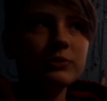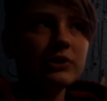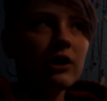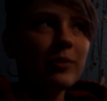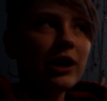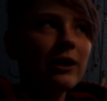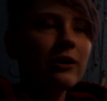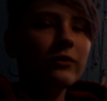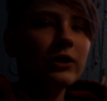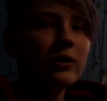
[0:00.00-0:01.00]
I don't know what
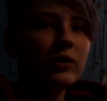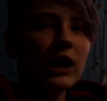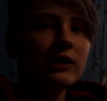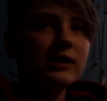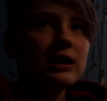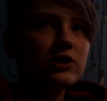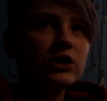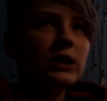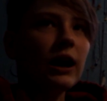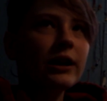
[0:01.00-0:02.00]
she was gonna make out of
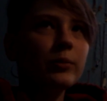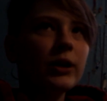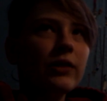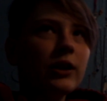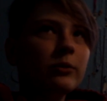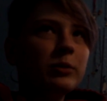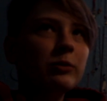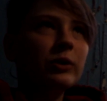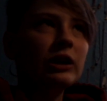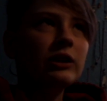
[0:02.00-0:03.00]
it. It was like she got
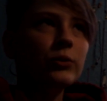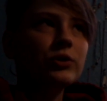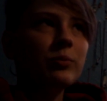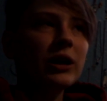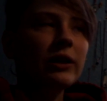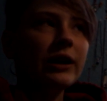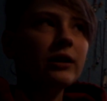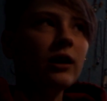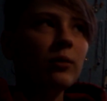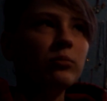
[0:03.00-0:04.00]
it, but I thought it would be really
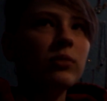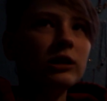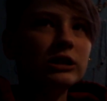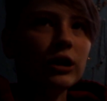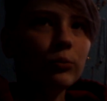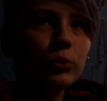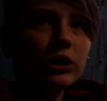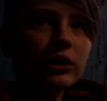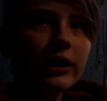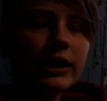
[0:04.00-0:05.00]
cute to make like a,
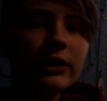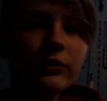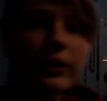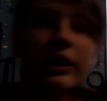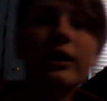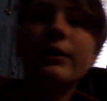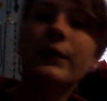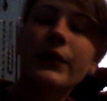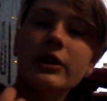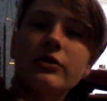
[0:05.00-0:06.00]
a jumper,
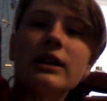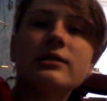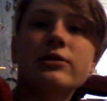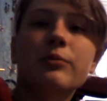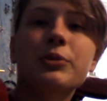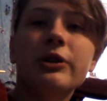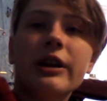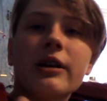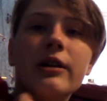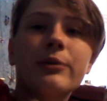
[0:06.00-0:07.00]
kind of like a, a
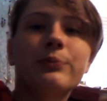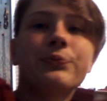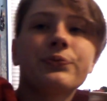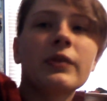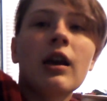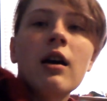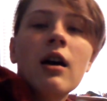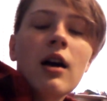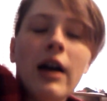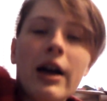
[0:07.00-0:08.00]
dress jumper, like
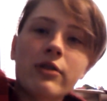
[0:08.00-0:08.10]
a